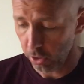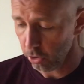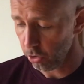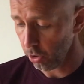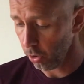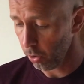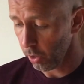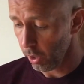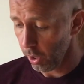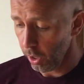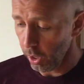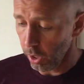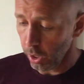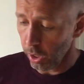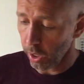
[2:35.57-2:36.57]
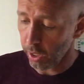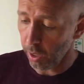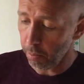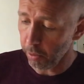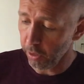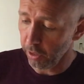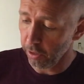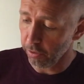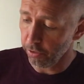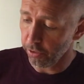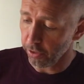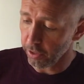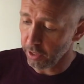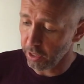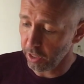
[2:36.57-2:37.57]
So a couple
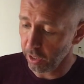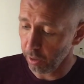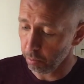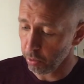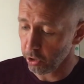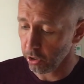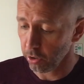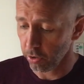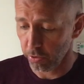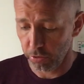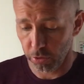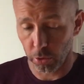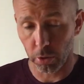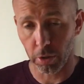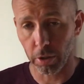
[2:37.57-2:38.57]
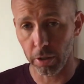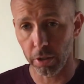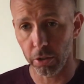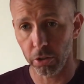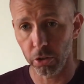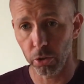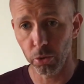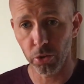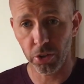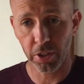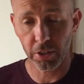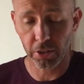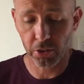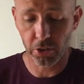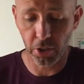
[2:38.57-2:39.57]
of tips for
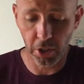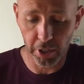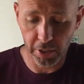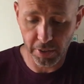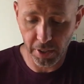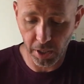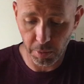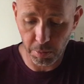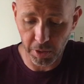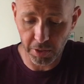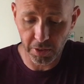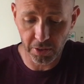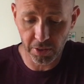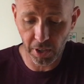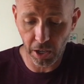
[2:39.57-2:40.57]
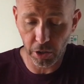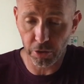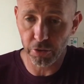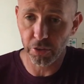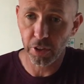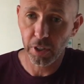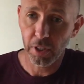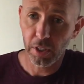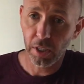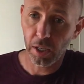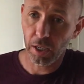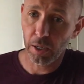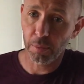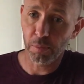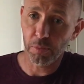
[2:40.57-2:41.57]
using the circuit tape itself.
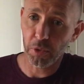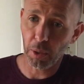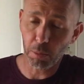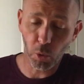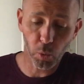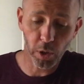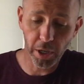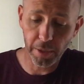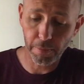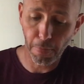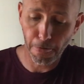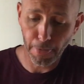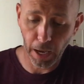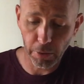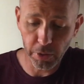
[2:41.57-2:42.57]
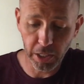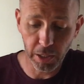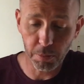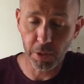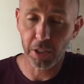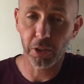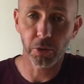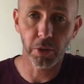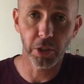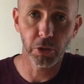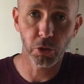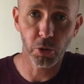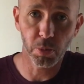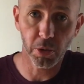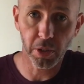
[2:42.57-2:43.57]
Number one, I would keep it in the
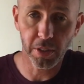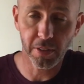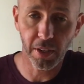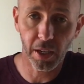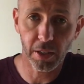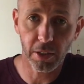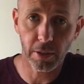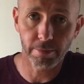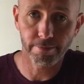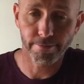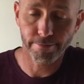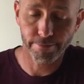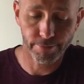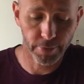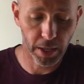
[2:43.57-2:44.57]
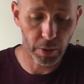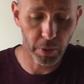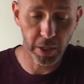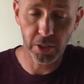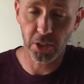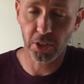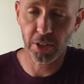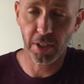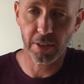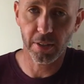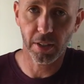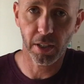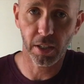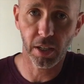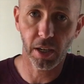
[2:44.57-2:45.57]
reusable container. That way it just
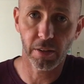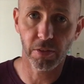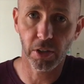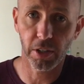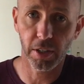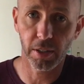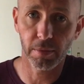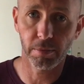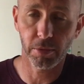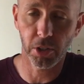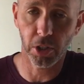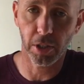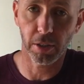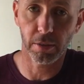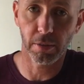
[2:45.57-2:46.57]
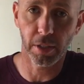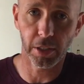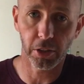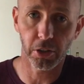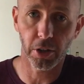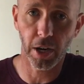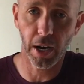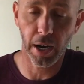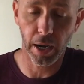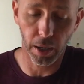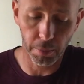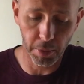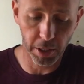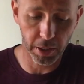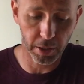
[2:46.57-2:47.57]
doesn't get covered in dirt and
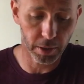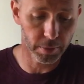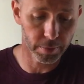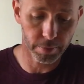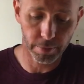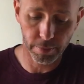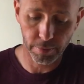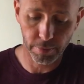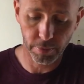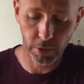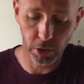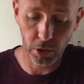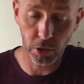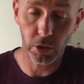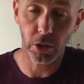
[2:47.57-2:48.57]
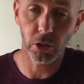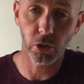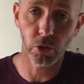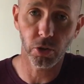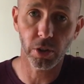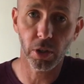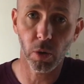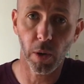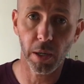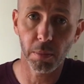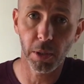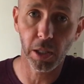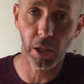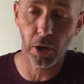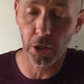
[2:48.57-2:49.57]
grime, and you can use it quite a
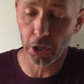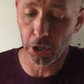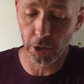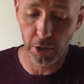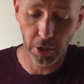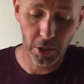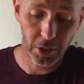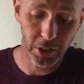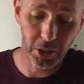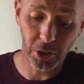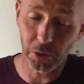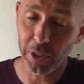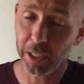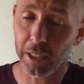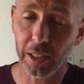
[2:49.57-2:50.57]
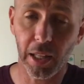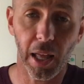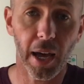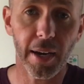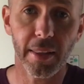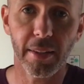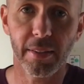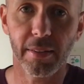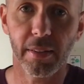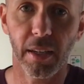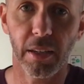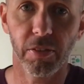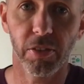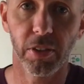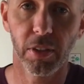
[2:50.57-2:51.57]
bit longer. You don't need a lot of this
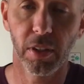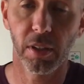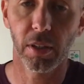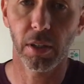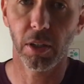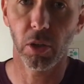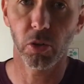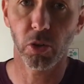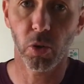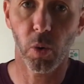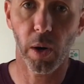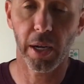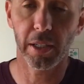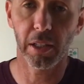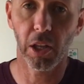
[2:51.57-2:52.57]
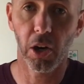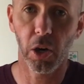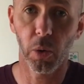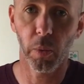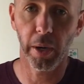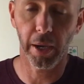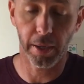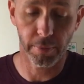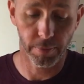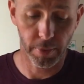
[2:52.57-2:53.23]
stuff. It goes quite a long way.